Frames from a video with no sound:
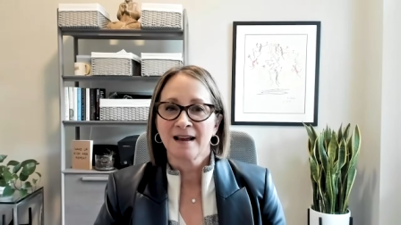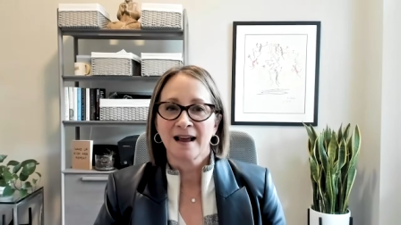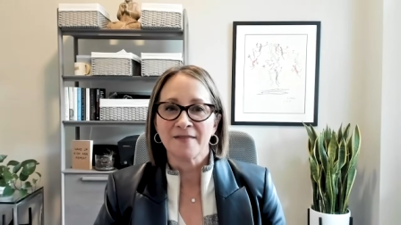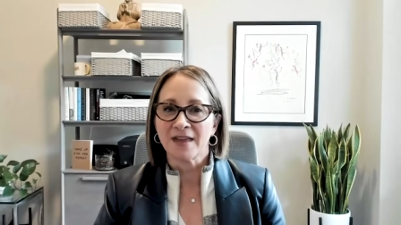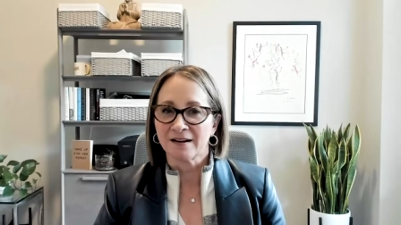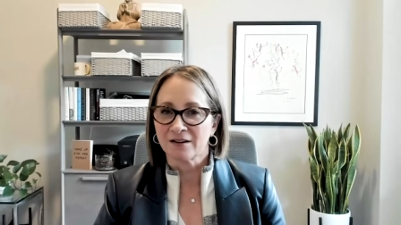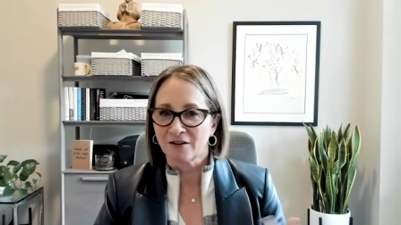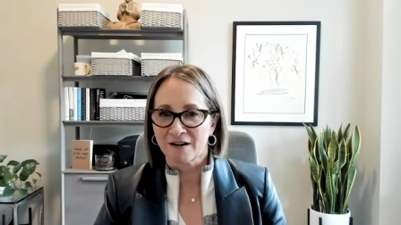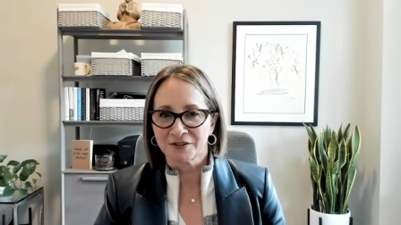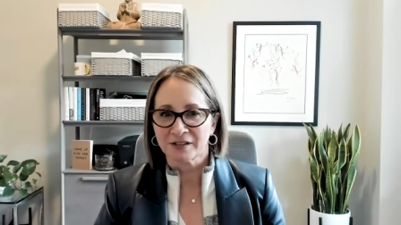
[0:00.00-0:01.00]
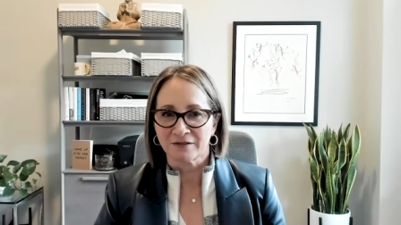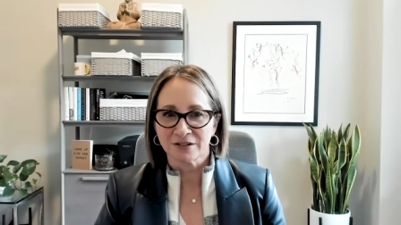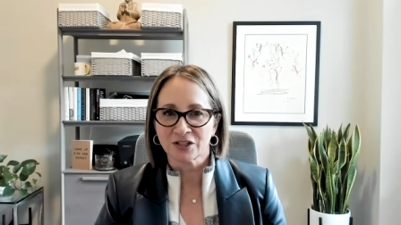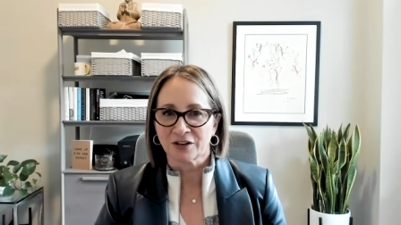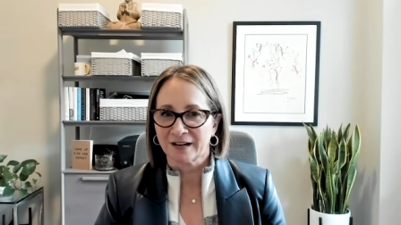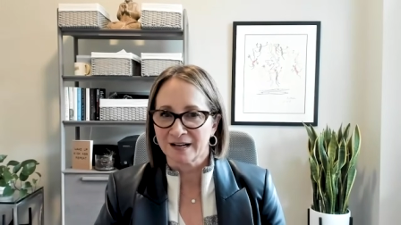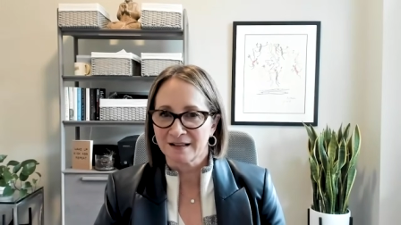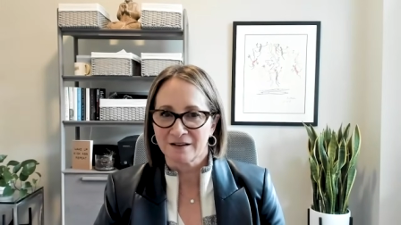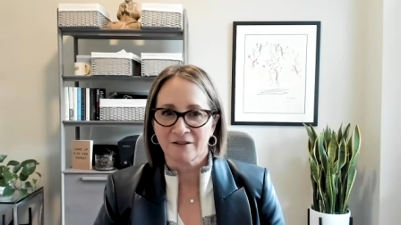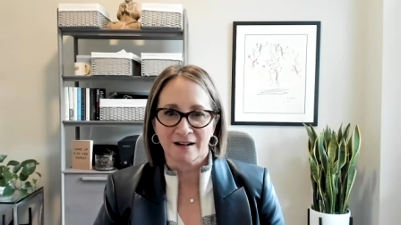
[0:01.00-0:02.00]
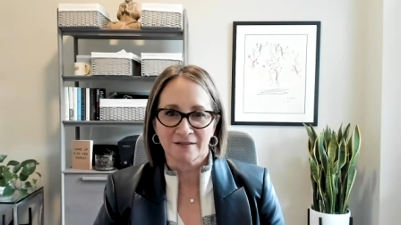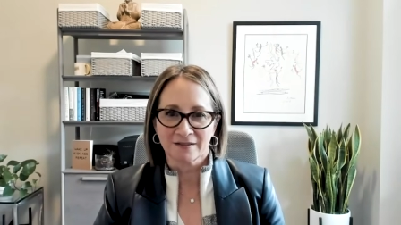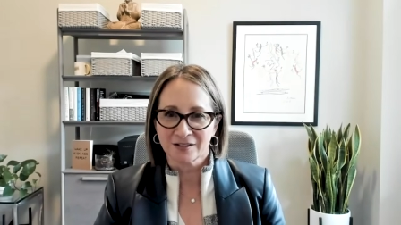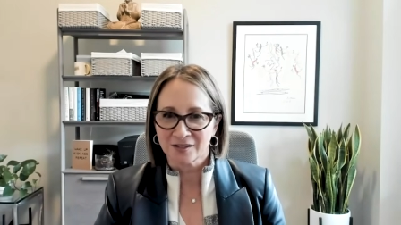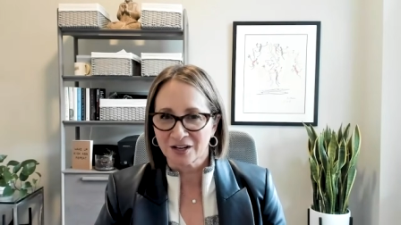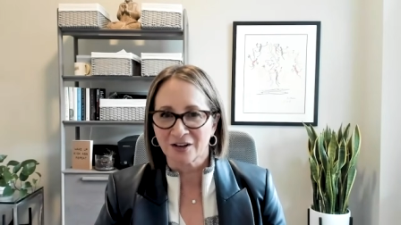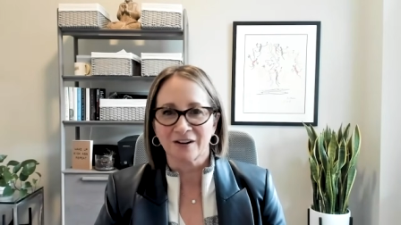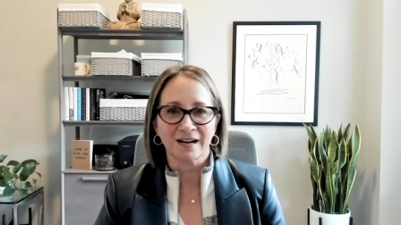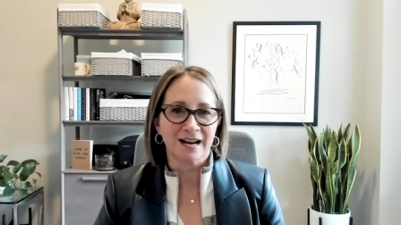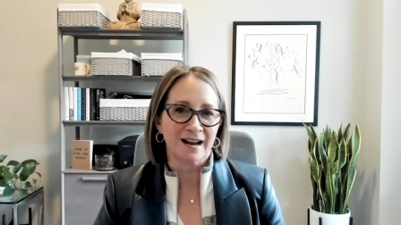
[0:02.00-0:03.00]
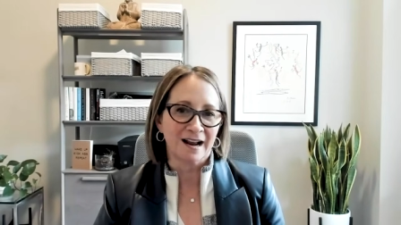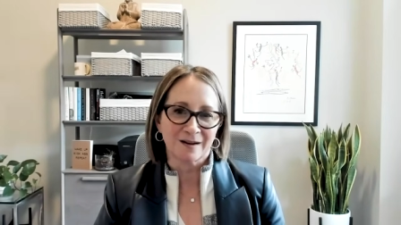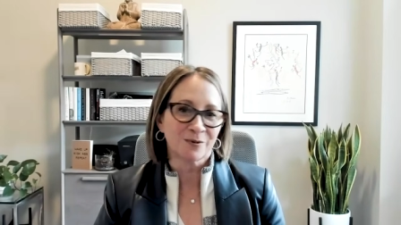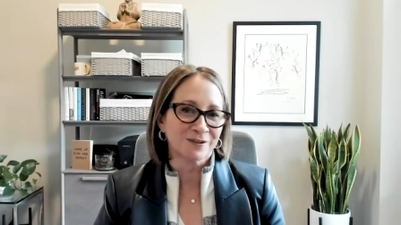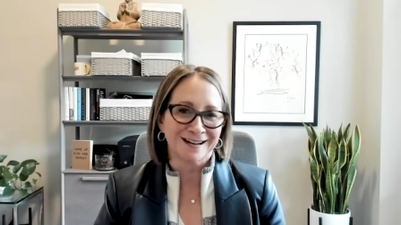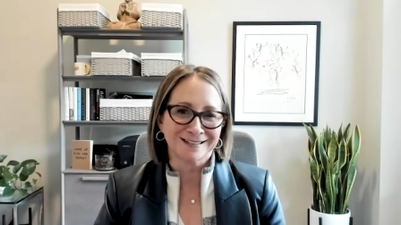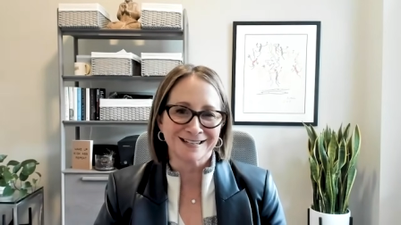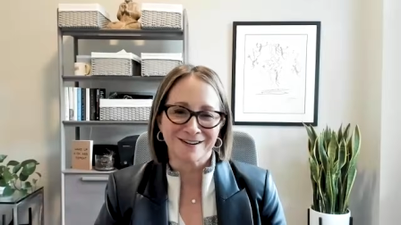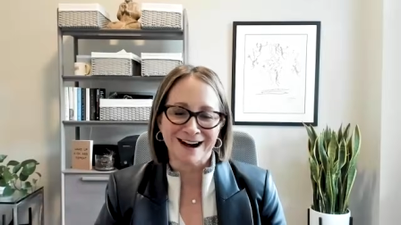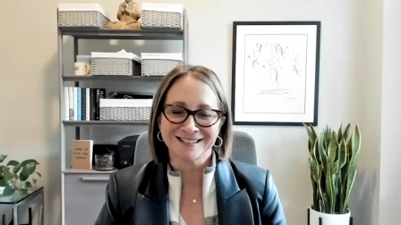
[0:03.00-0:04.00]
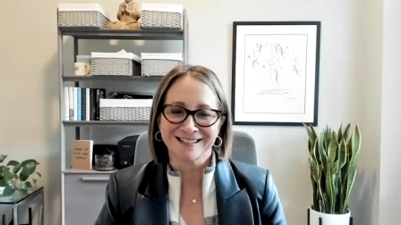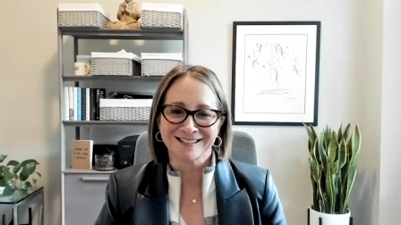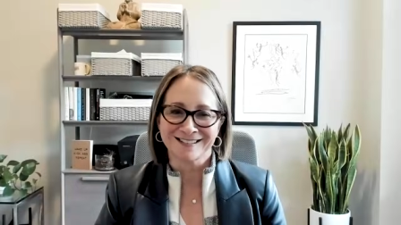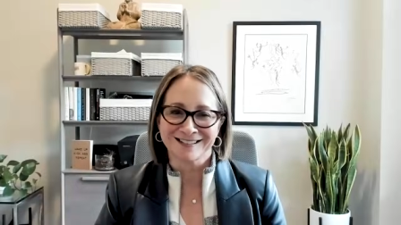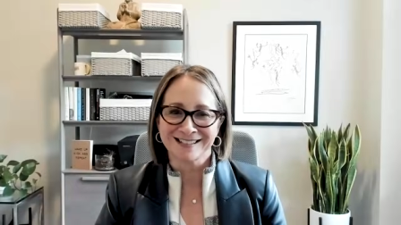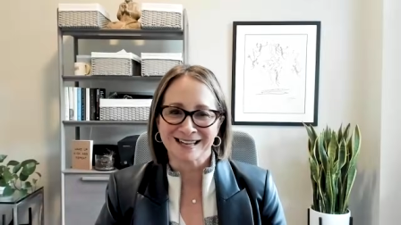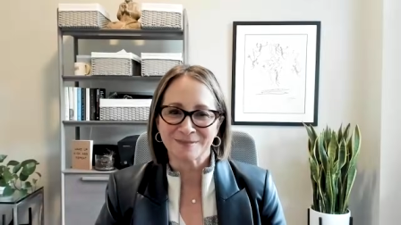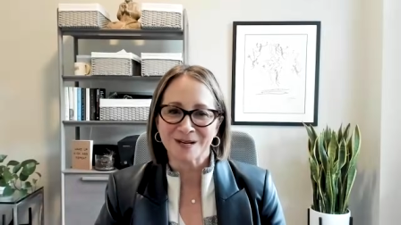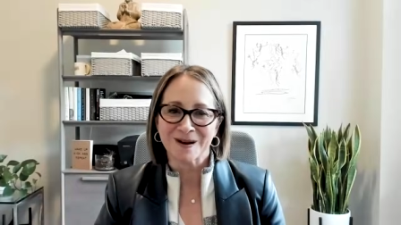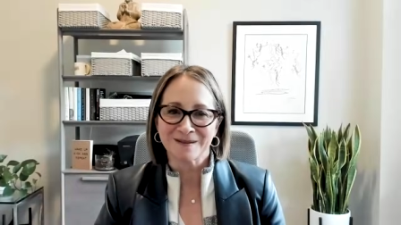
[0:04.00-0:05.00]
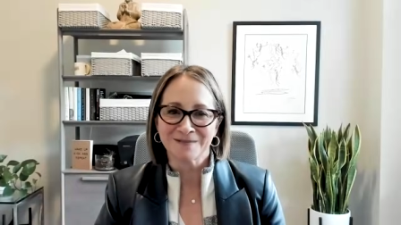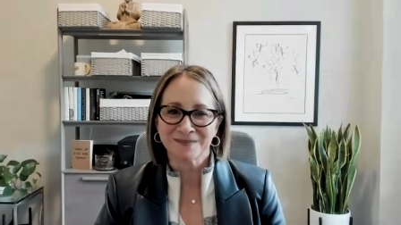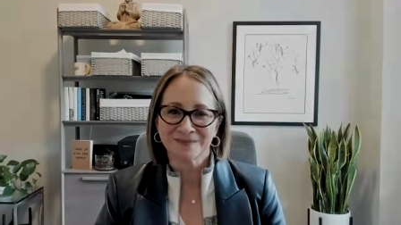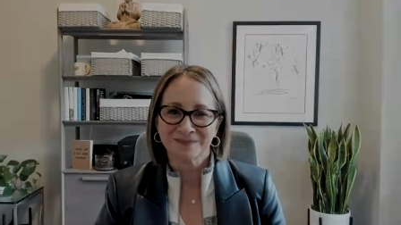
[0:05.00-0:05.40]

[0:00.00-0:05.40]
And then you're also ensuring that you've got the security and protecting your assets at the same time.